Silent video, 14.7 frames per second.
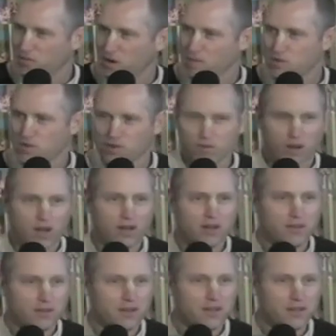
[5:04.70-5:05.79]

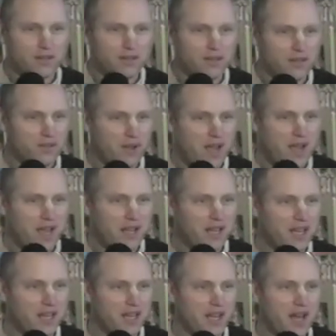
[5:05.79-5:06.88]
Rameshwar,
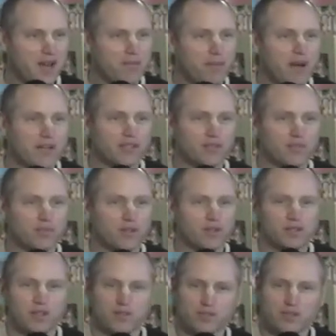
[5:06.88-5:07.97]
he had a box of
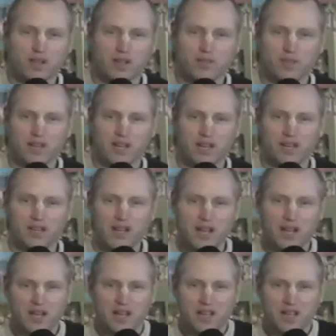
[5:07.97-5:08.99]
books and he was coming in,